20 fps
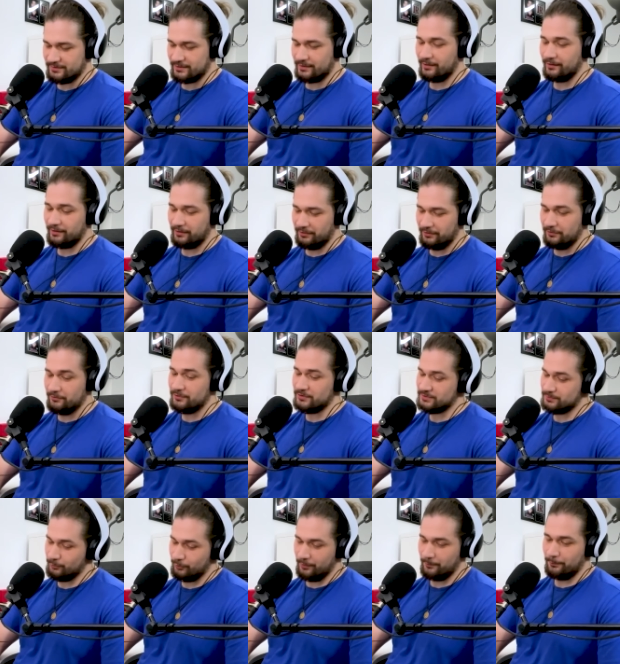cucking you
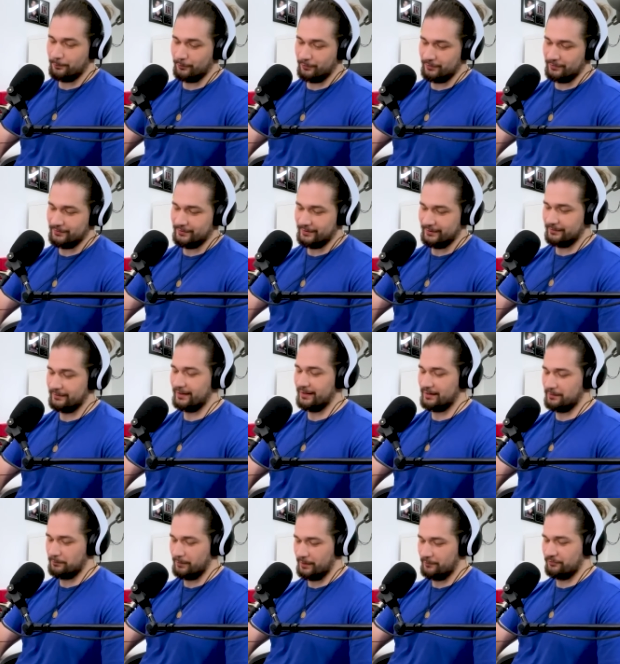is more important than
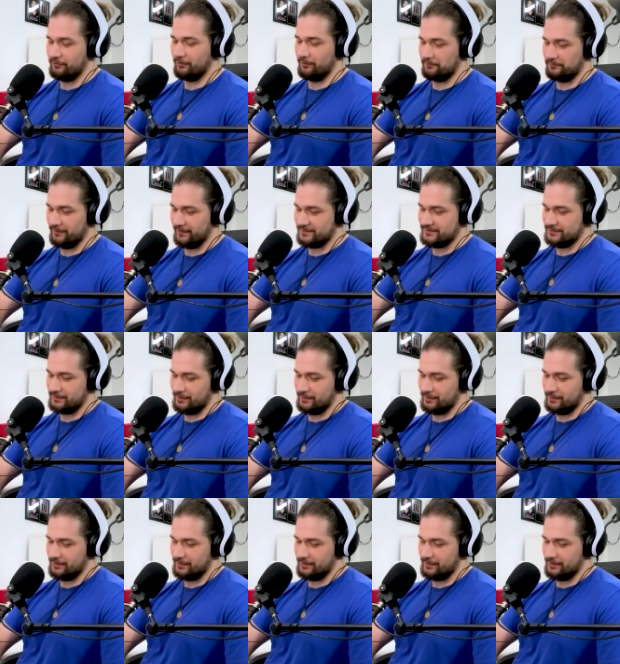getting my full effects